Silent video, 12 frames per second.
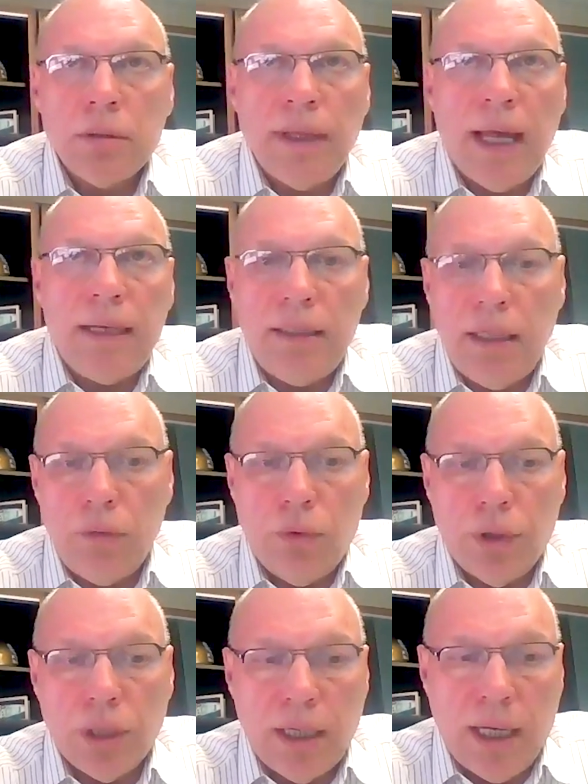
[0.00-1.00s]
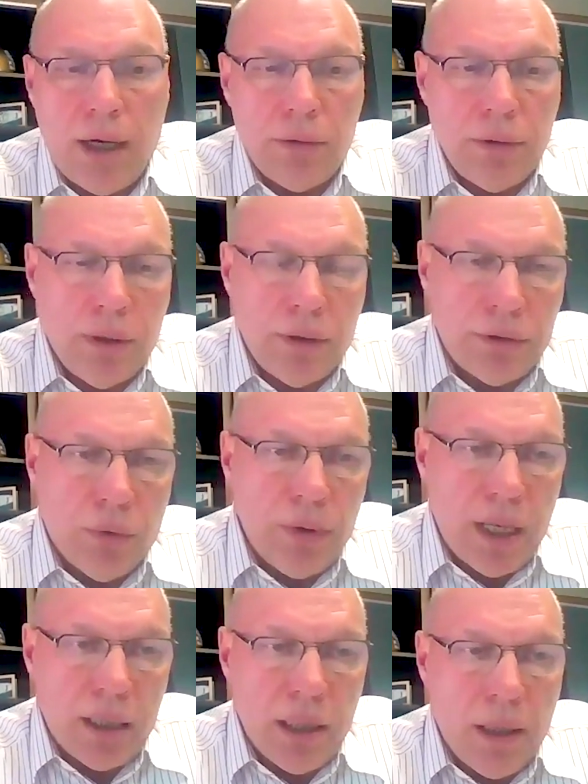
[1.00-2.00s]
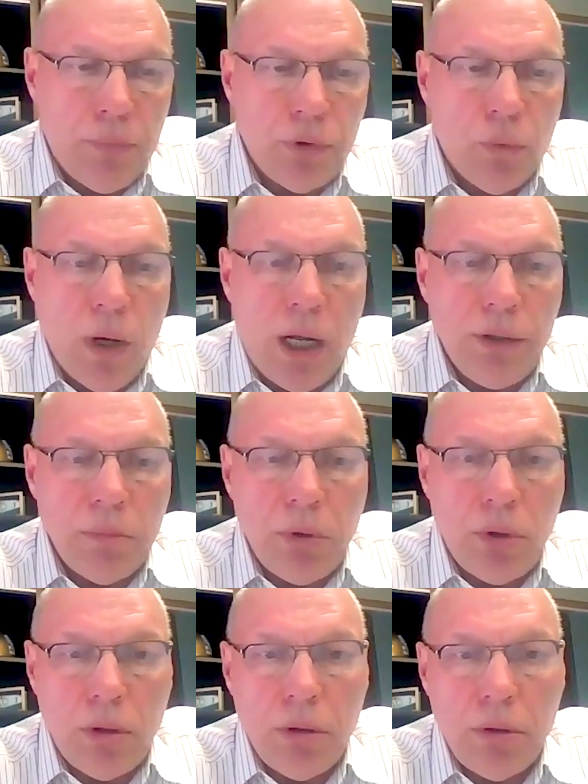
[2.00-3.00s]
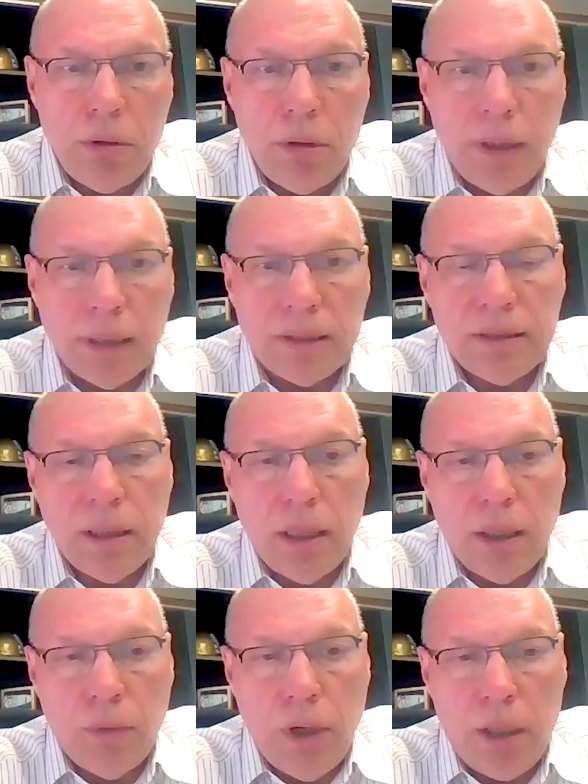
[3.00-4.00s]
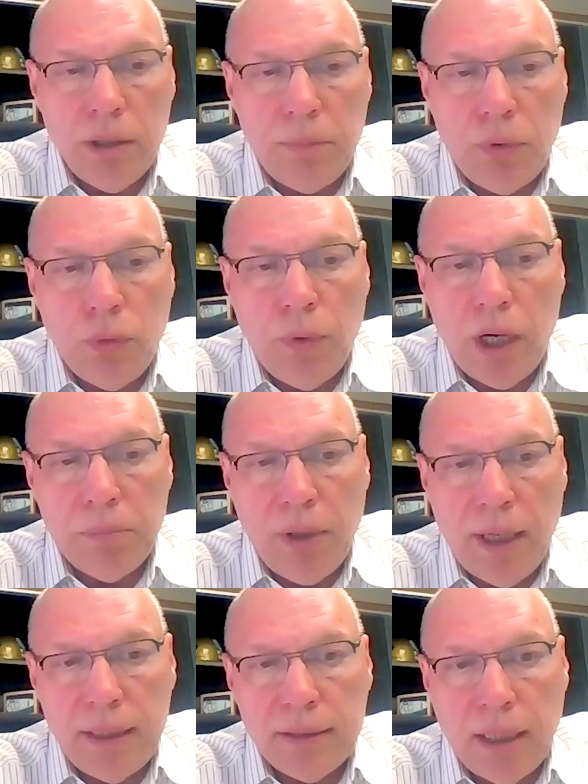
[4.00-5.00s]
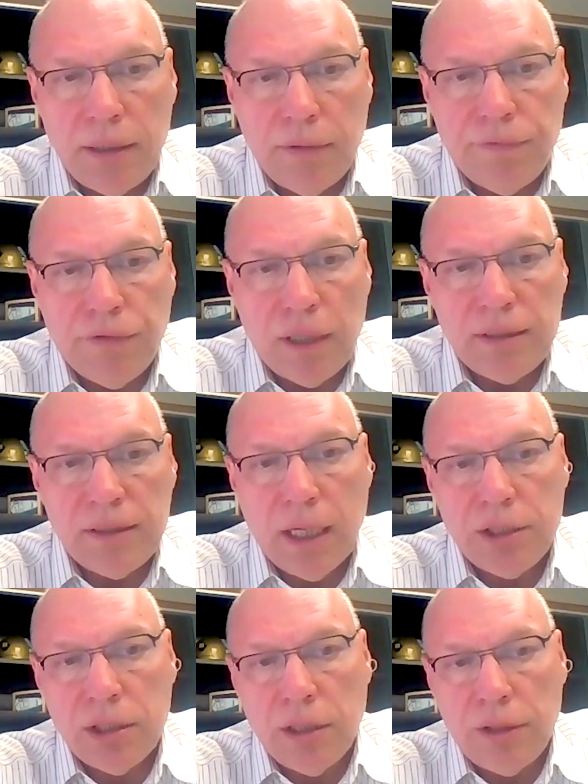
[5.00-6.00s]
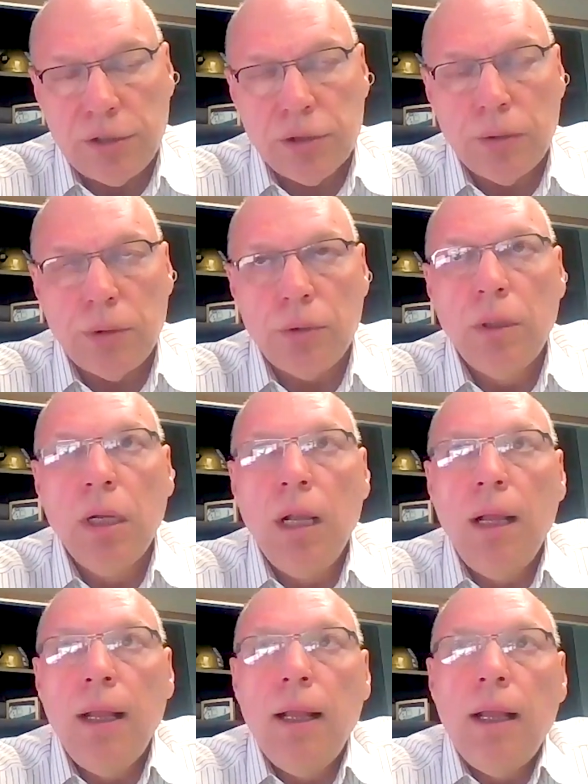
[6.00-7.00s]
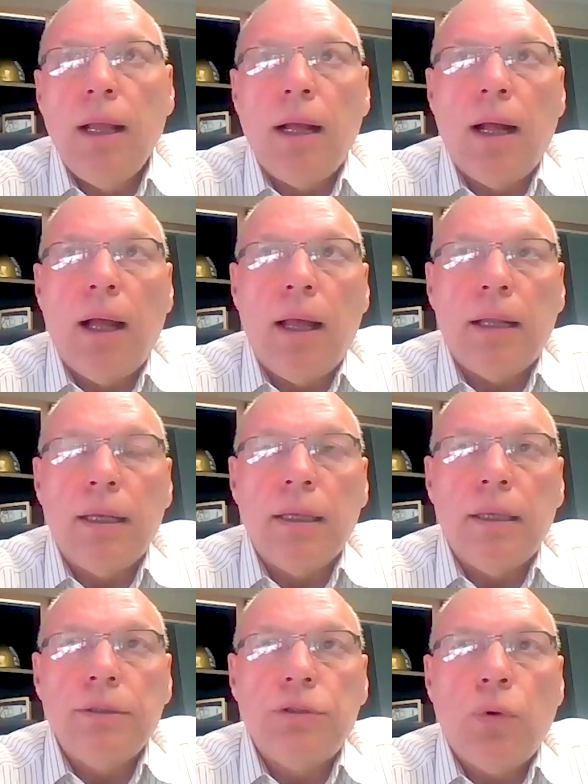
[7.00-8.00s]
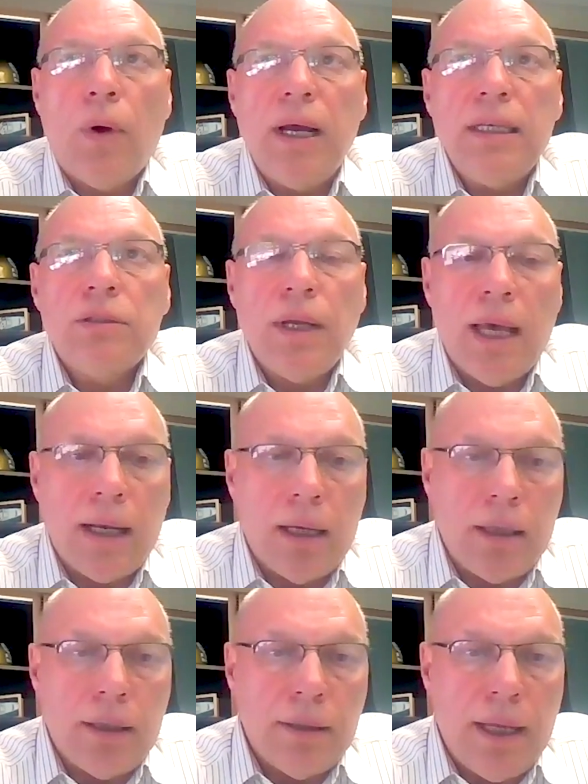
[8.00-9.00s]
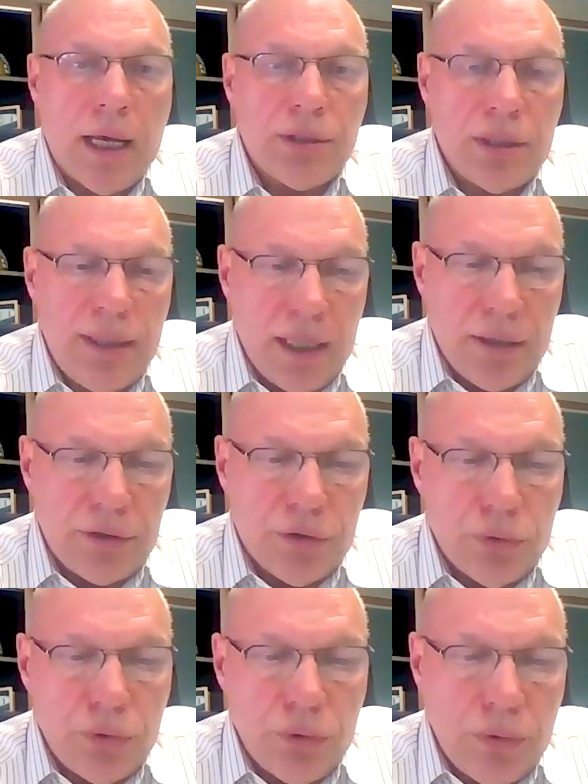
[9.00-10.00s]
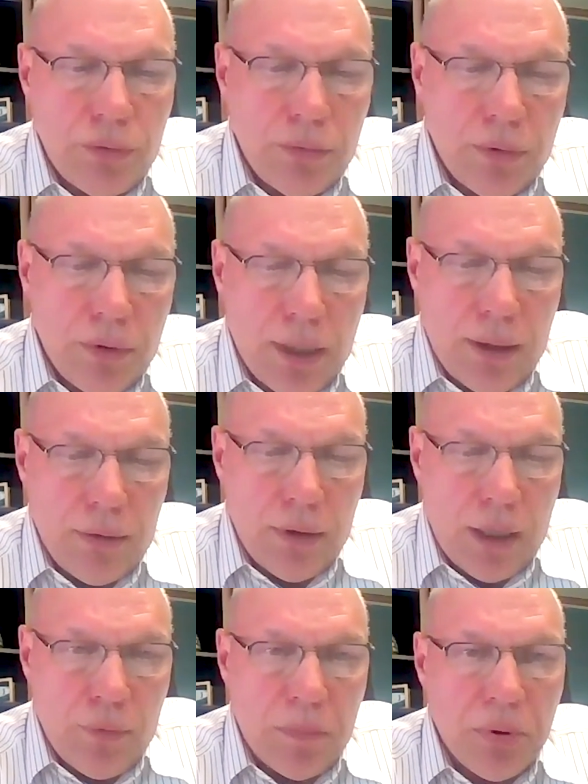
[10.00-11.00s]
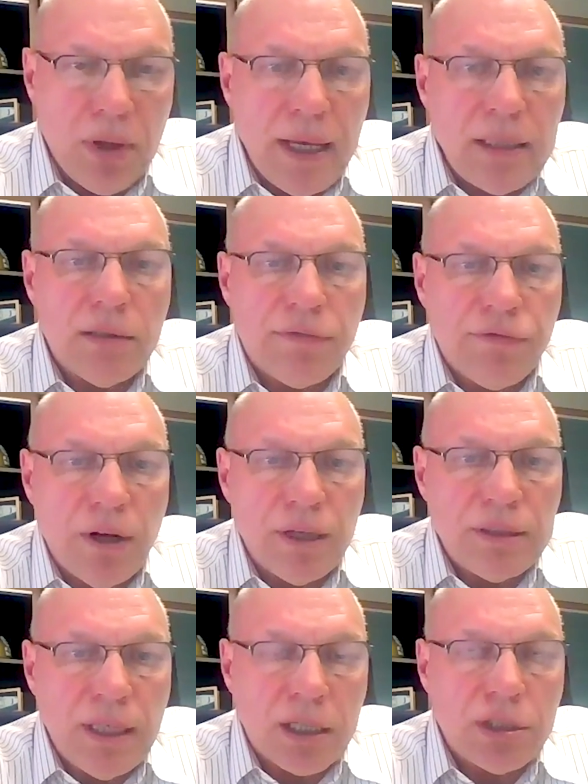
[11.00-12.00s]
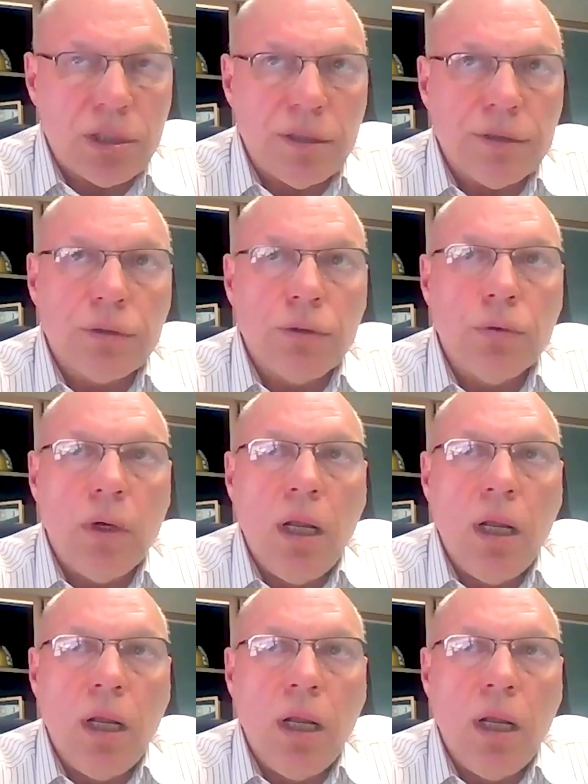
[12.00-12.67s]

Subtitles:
That didn't work out, so we ended up with weldable wear plates on the front section of the screw. And twice we had to actually take the screw and replace the front section of the screw.